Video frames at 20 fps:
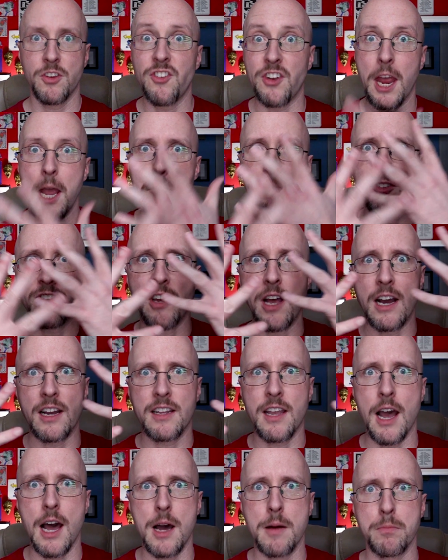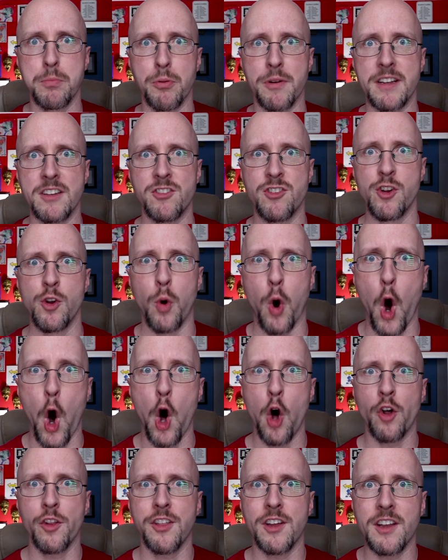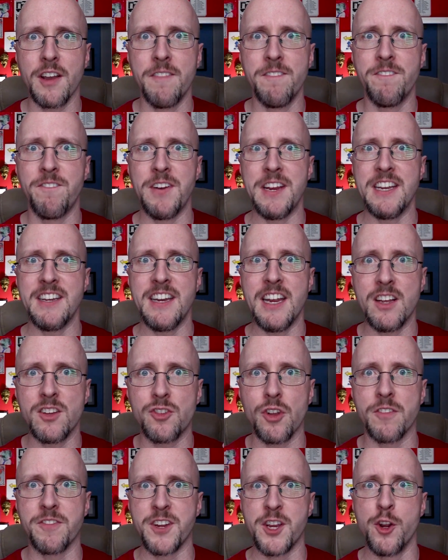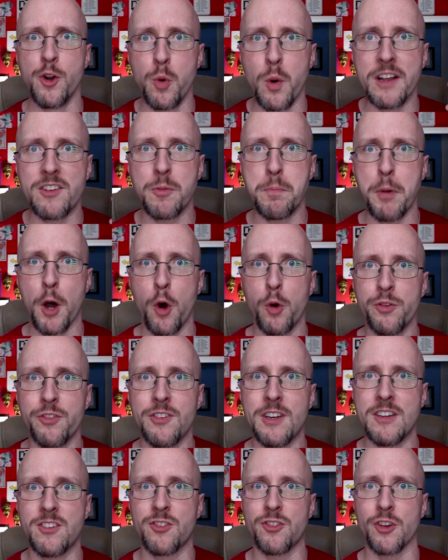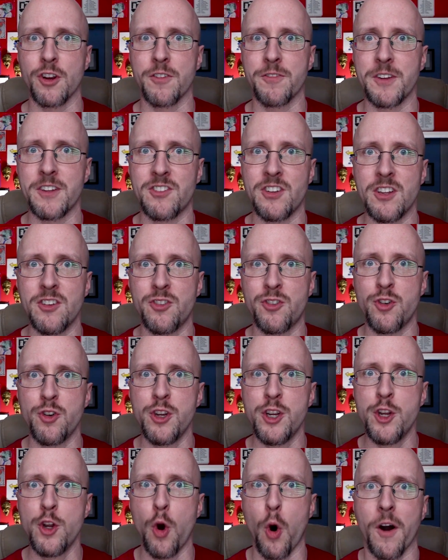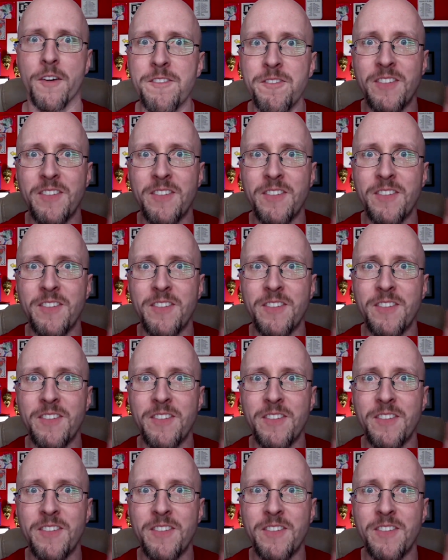Stamps.com brings you all the convenience of U.S. postage services to your